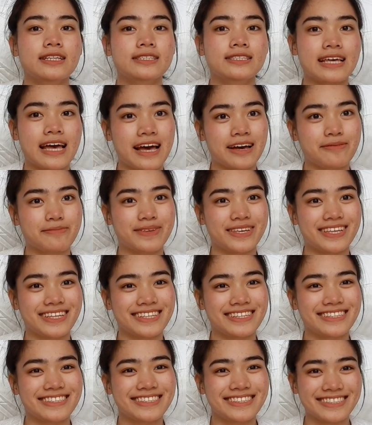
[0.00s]
tag me.
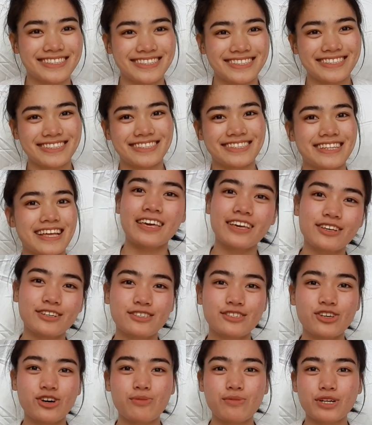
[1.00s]
Thank you
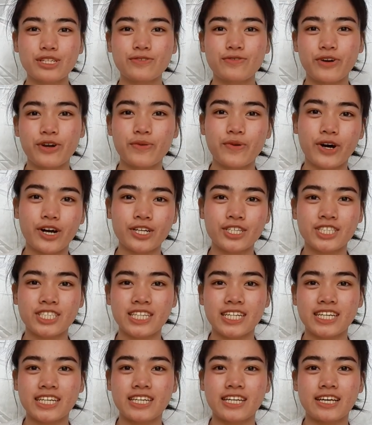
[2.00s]
so much for
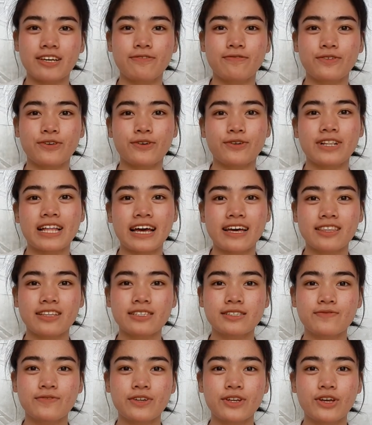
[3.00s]
watching. If you like
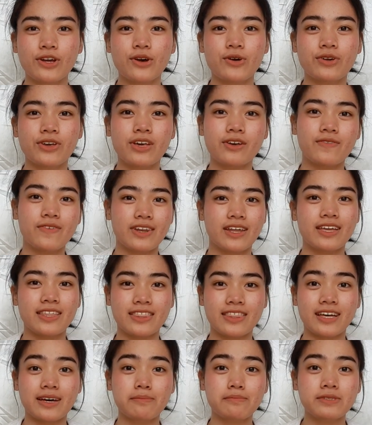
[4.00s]
this video, give it a
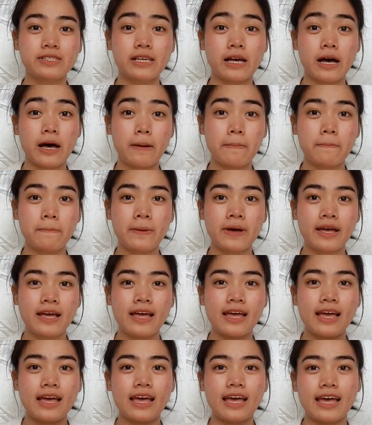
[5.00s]
thumbs up
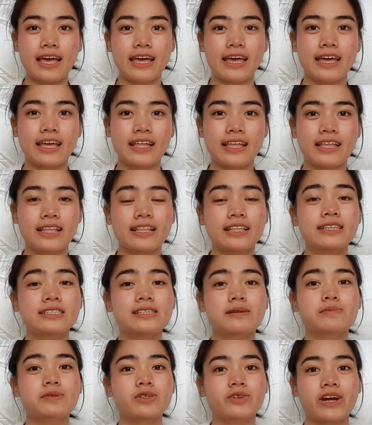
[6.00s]
and
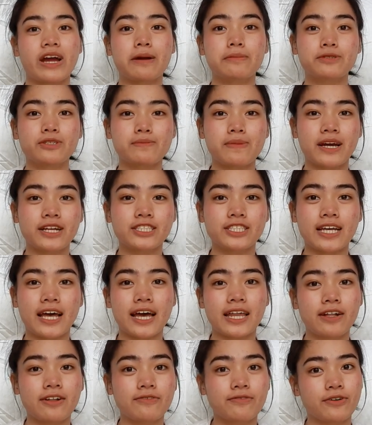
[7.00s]
subscribe to my
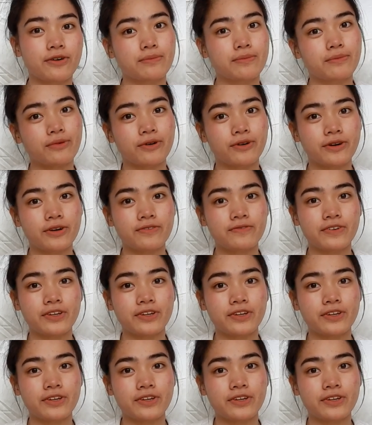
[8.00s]
channel for more